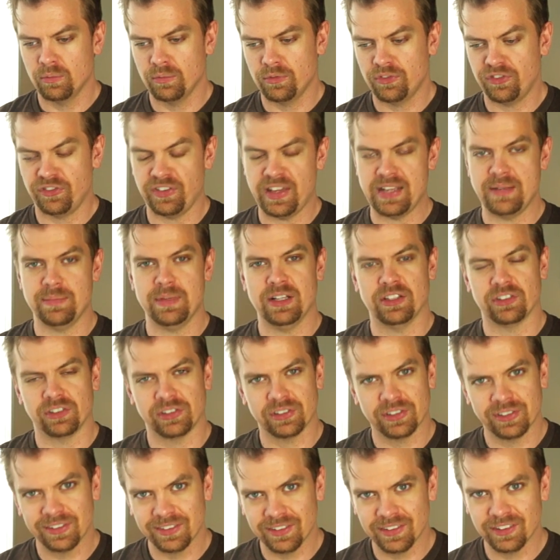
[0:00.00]

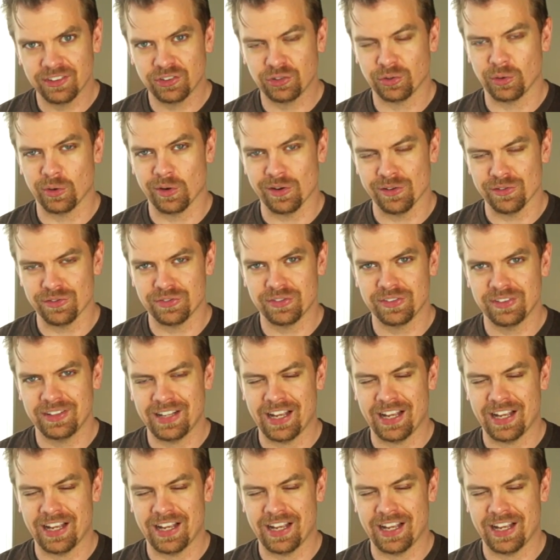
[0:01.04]
famous sort of